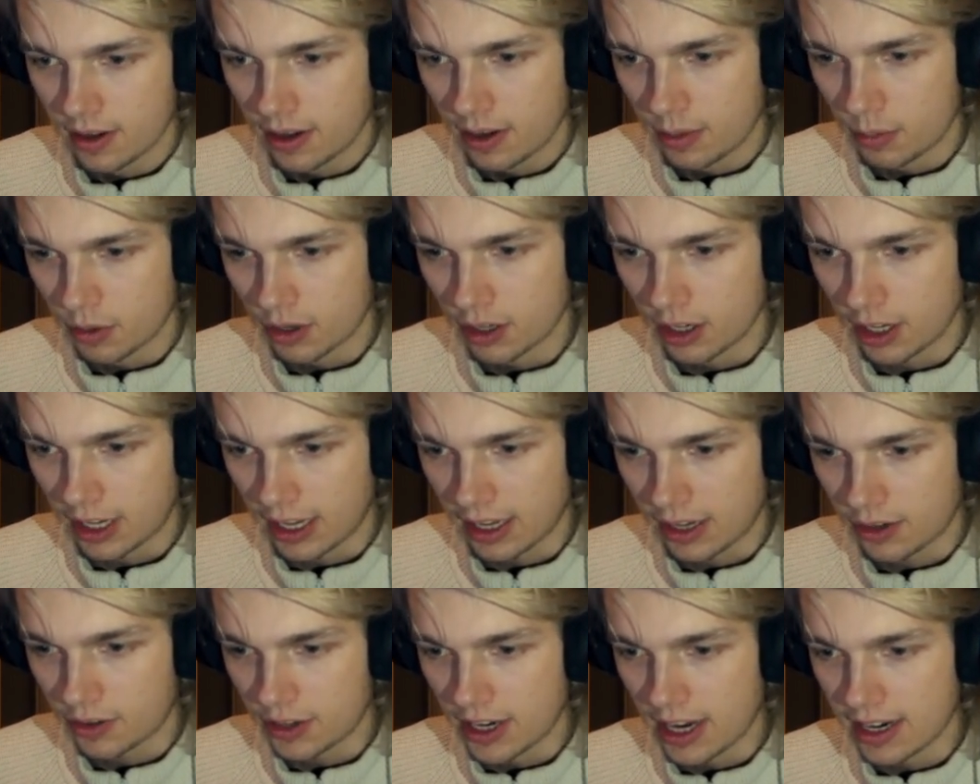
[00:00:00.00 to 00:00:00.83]
We're going to
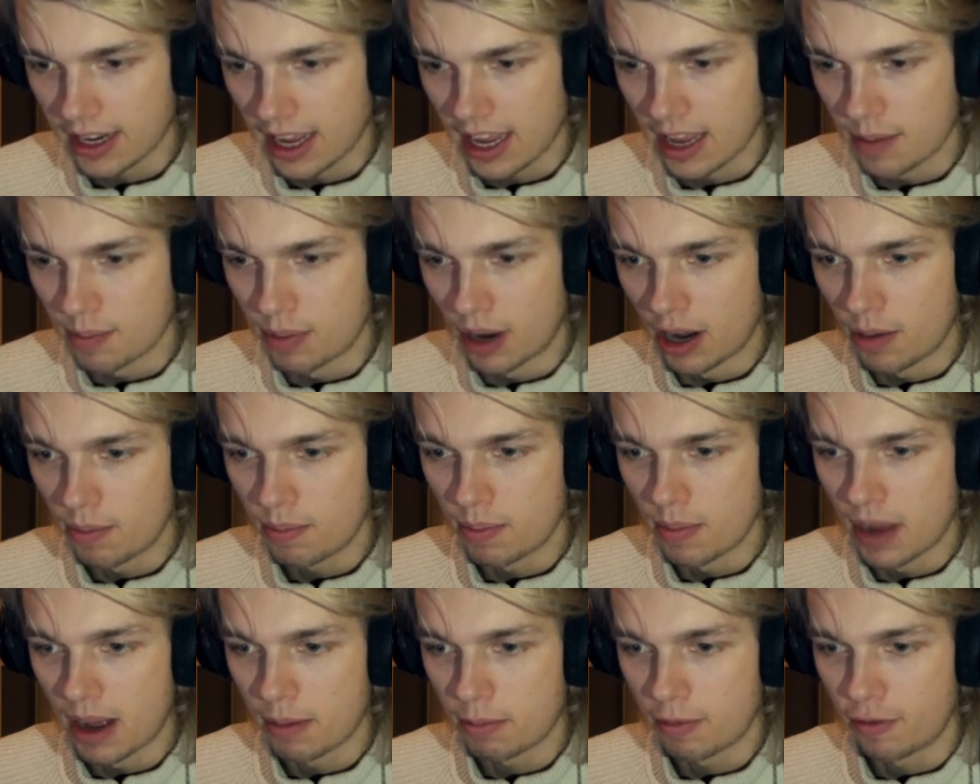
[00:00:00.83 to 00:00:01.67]
create a bump
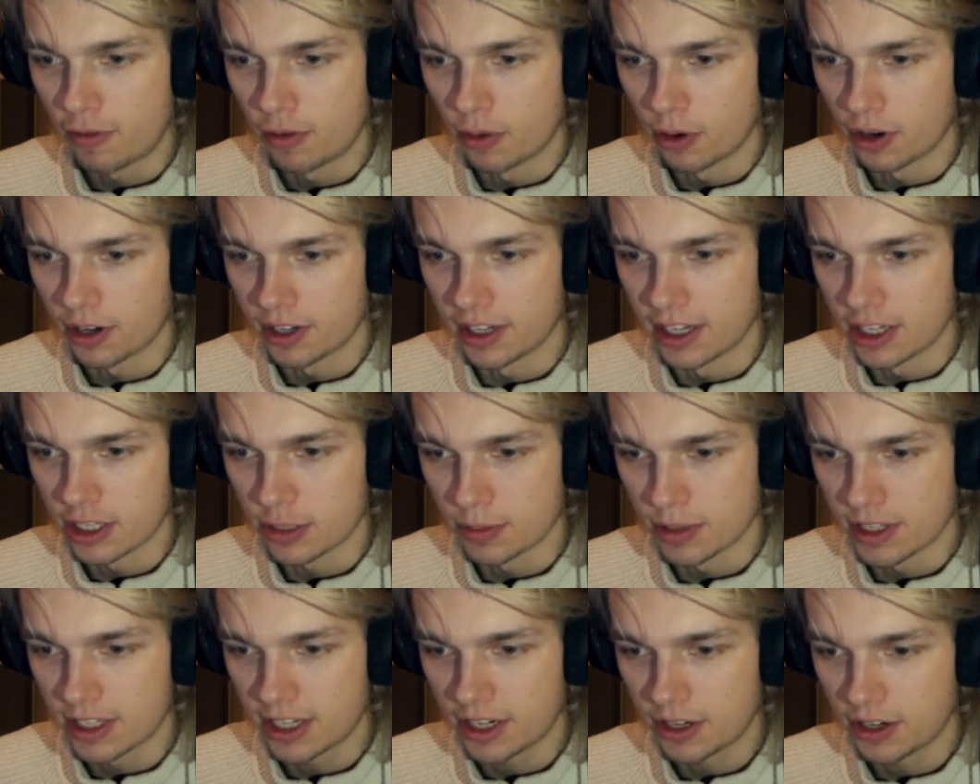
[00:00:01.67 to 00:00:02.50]
map for this
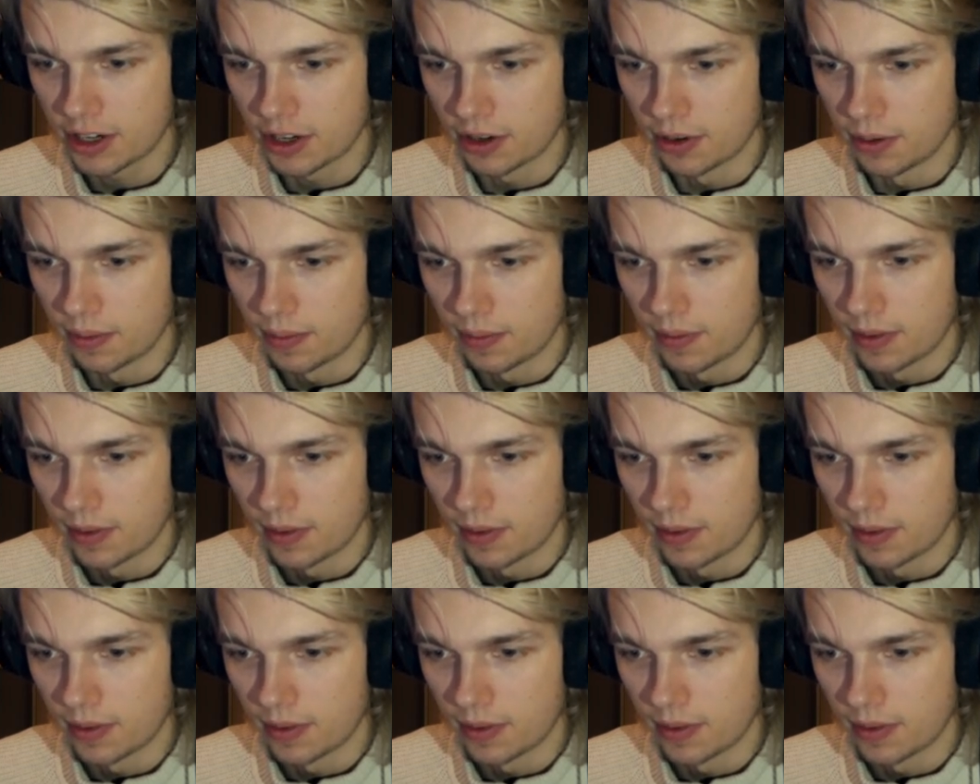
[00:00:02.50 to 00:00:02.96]
material.